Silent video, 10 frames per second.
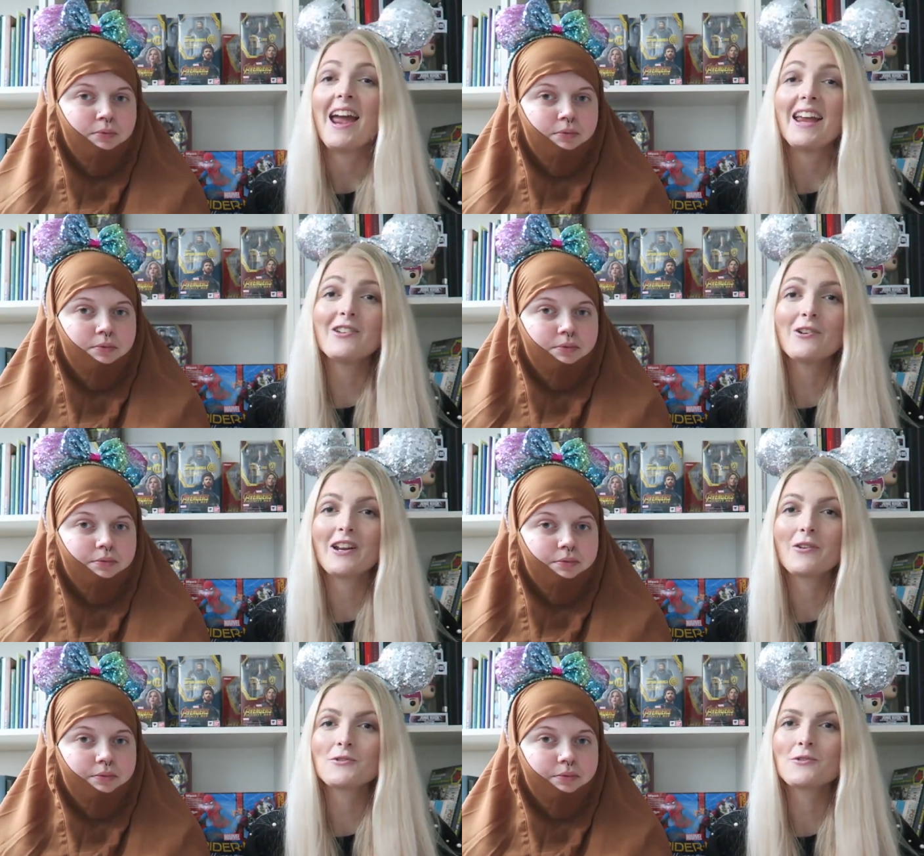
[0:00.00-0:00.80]
Speaker 1: And you
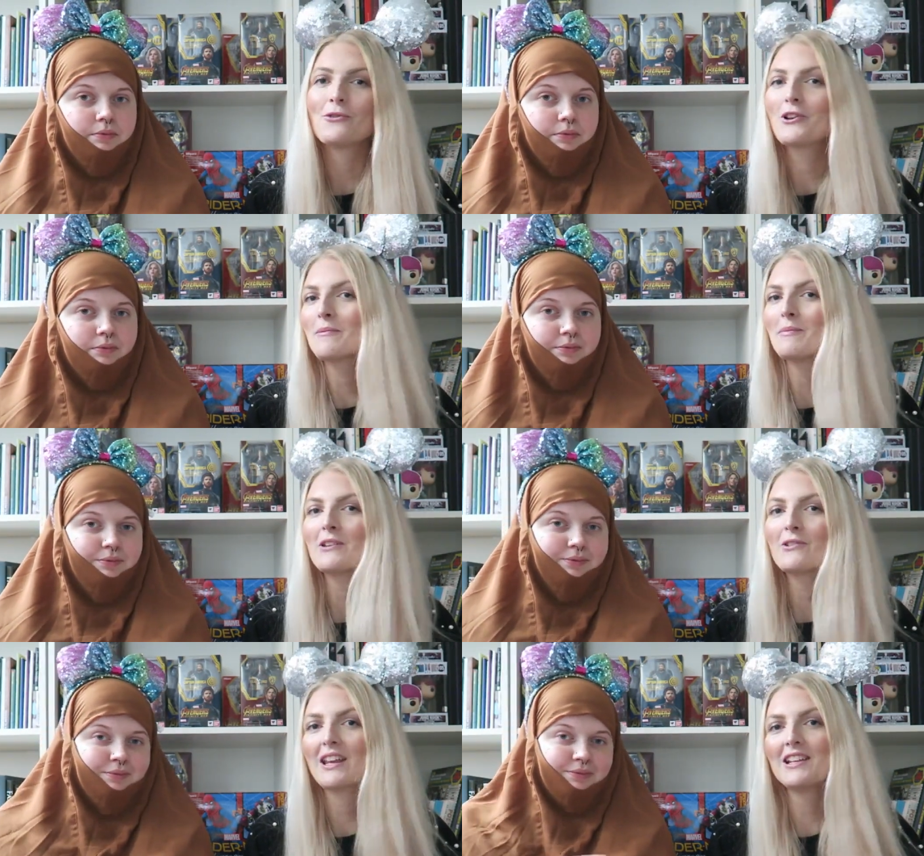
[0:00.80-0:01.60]
can also follow
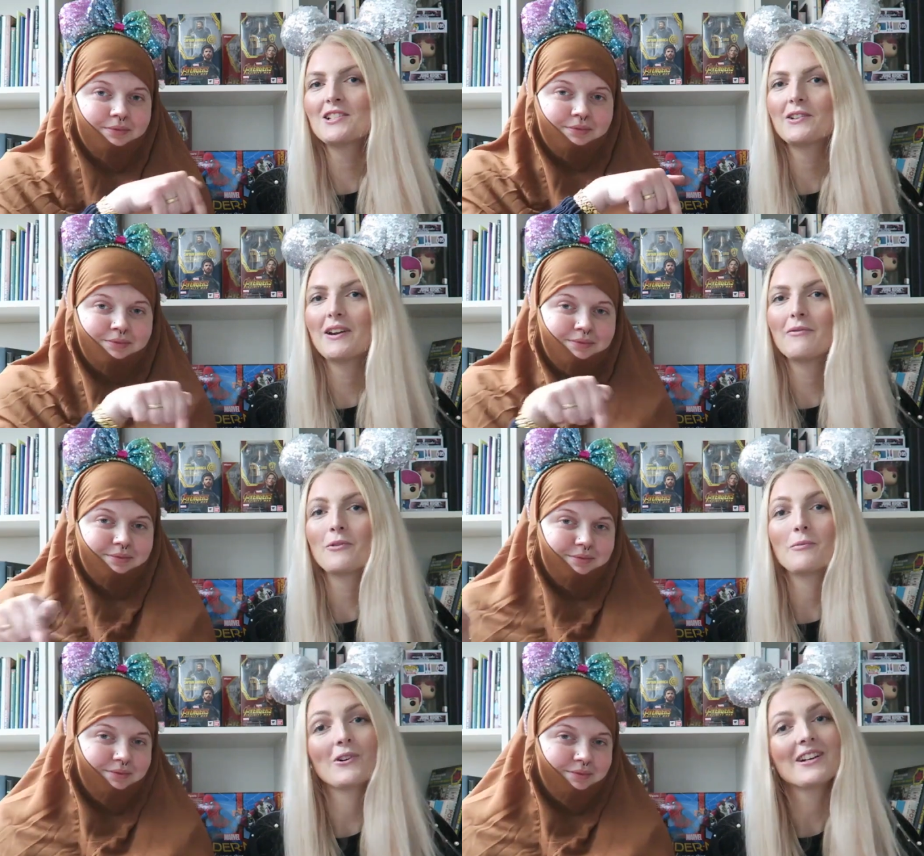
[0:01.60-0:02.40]
me on Instagram
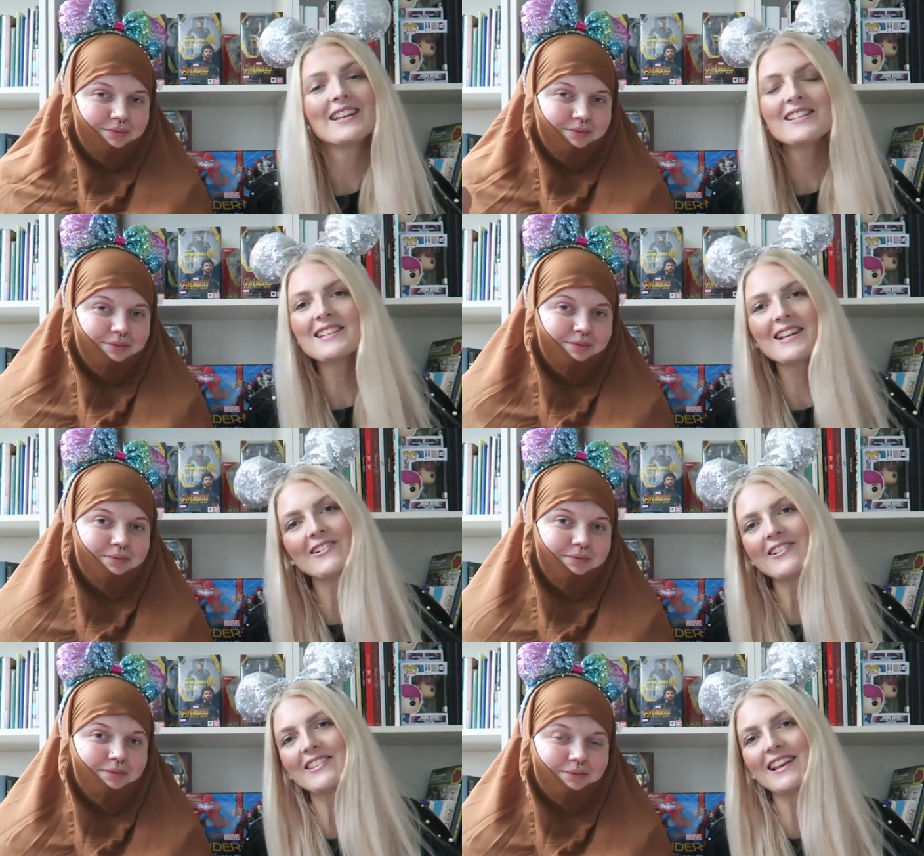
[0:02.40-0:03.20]
for more Disney
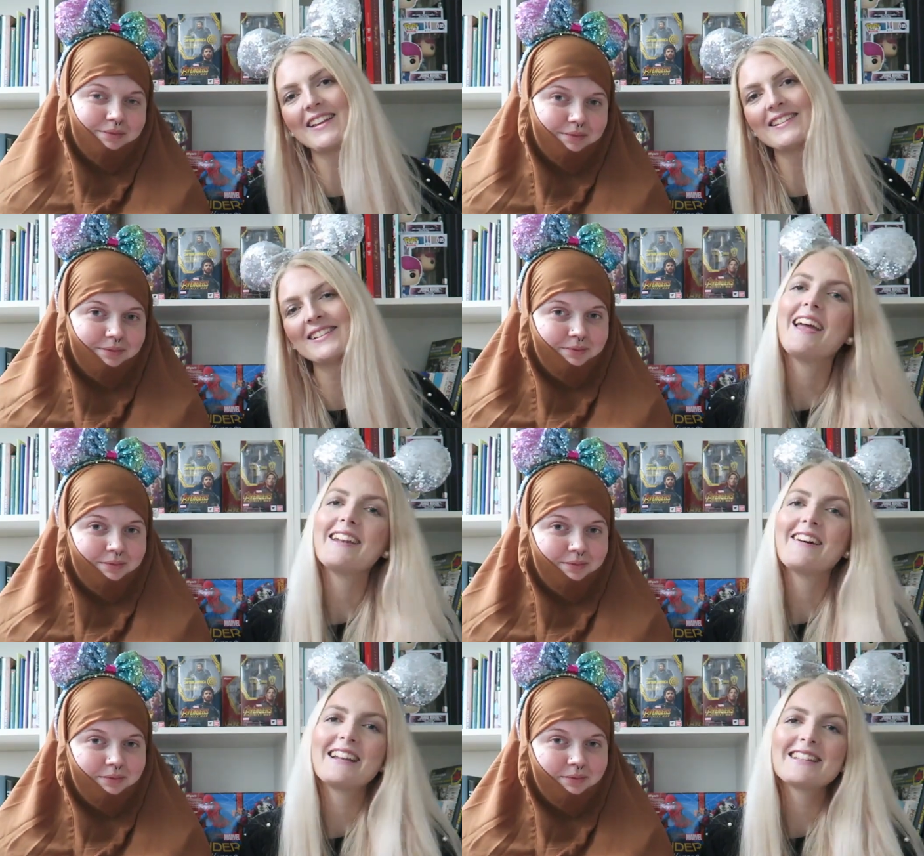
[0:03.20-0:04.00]
content. And
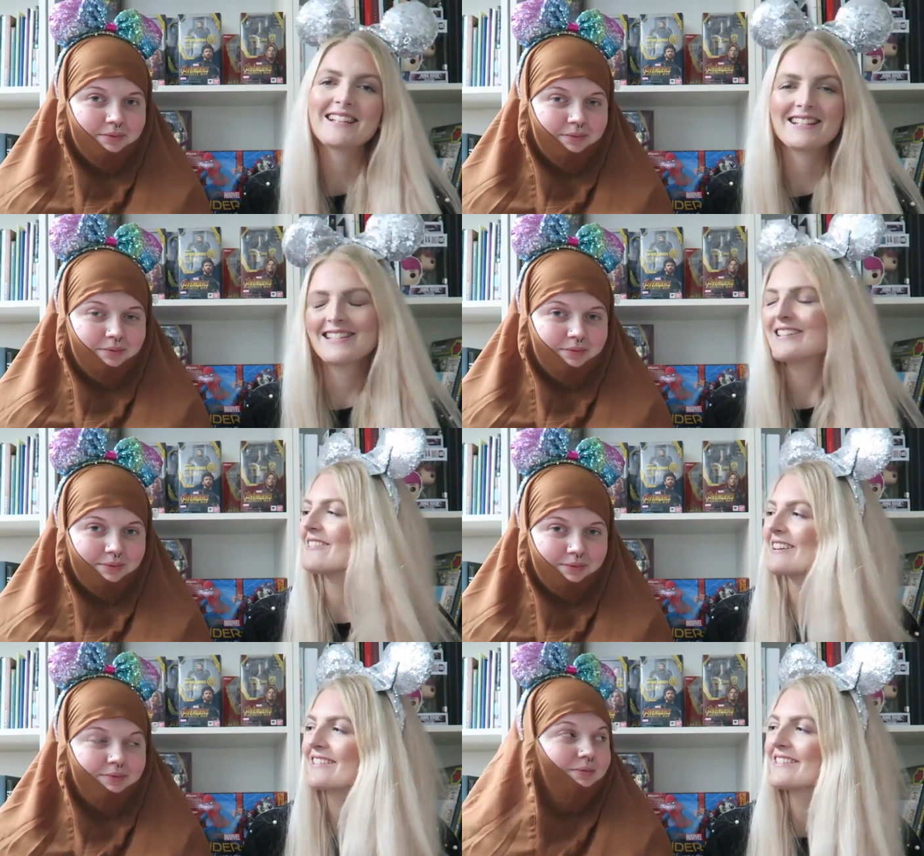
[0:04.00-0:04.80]
now let's get
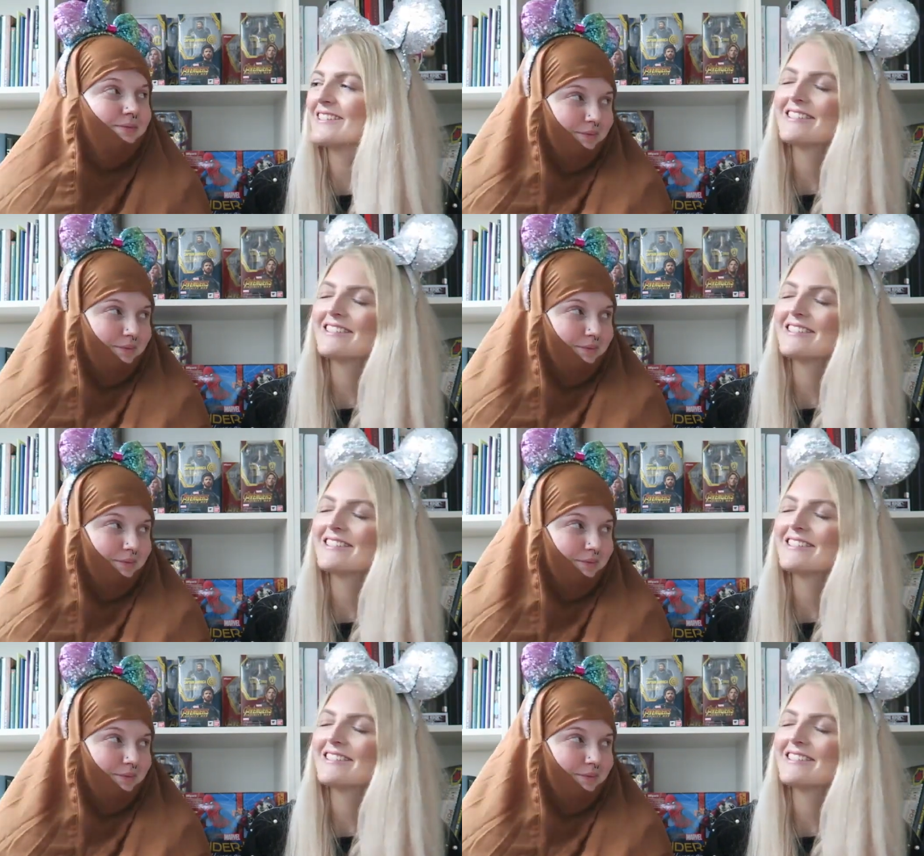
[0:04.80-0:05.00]
started.